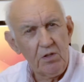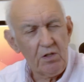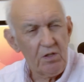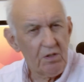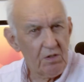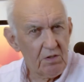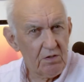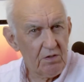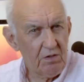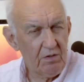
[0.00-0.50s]

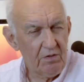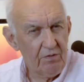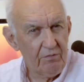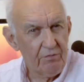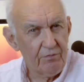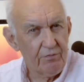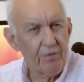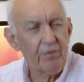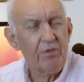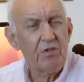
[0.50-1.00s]
are
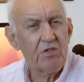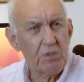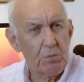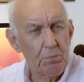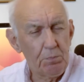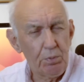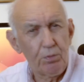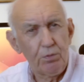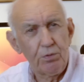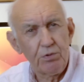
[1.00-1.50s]
very
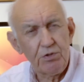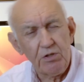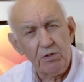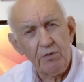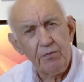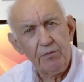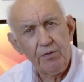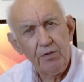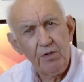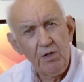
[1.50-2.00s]

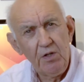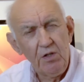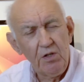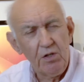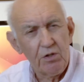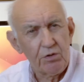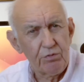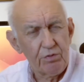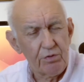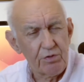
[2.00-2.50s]
supportive
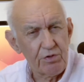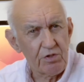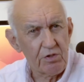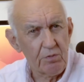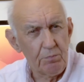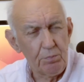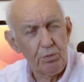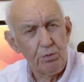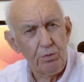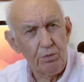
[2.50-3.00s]
across the
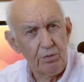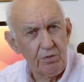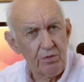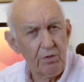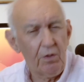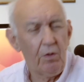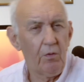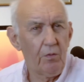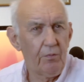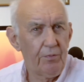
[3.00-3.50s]
board
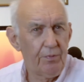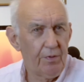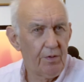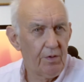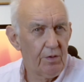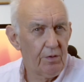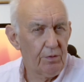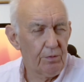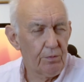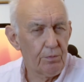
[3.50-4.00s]
of
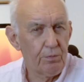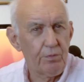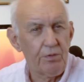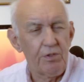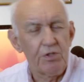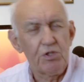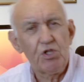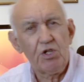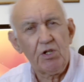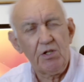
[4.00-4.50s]
all
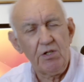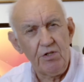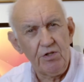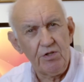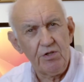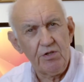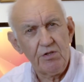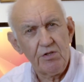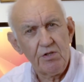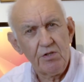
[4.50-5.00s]
the
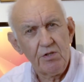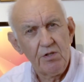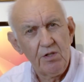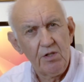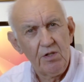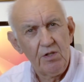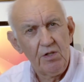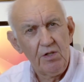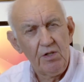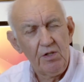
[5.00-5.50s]
changes.
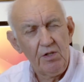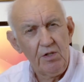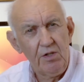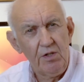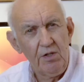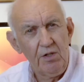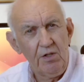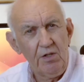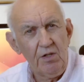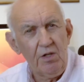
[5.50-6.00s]

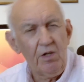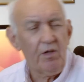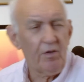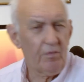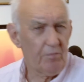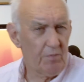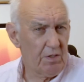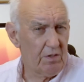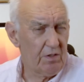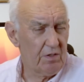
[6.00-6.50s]
I
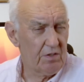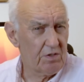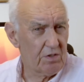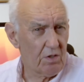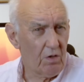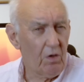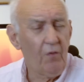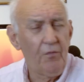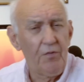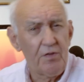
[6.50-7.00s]
mean, there's
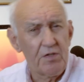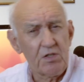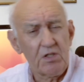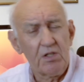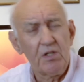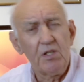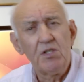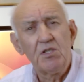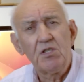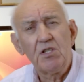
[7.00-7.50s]

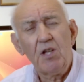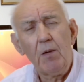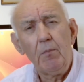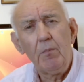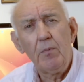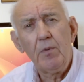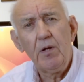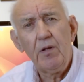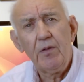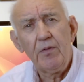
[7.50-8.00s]
obviously
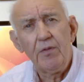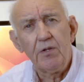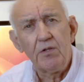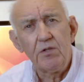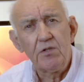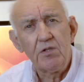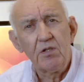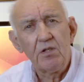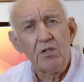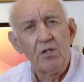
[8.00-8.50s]
some
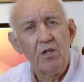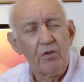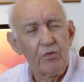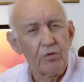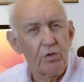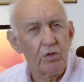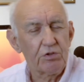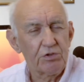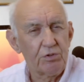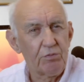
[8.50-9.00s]
that have
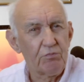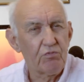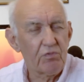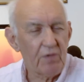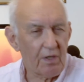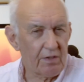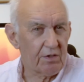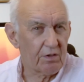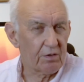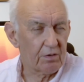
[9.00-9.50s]
got some
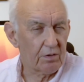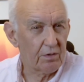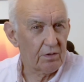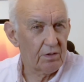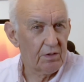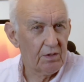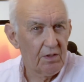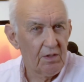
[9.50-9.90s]
radical